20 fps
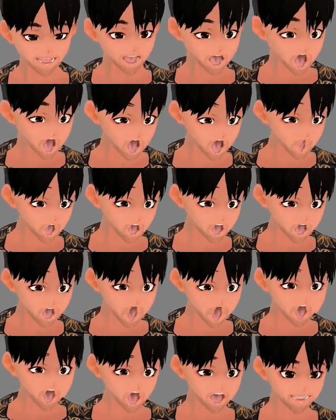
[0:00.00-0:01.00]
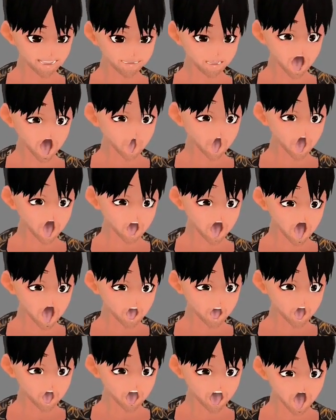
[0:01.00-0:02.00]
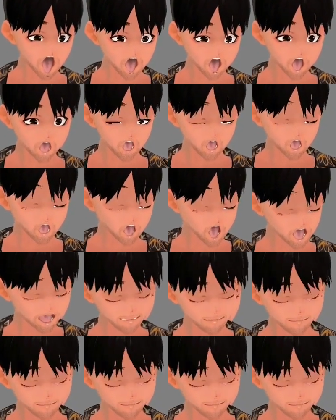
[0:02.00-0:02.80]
useful. I'm gonna experiment more with it,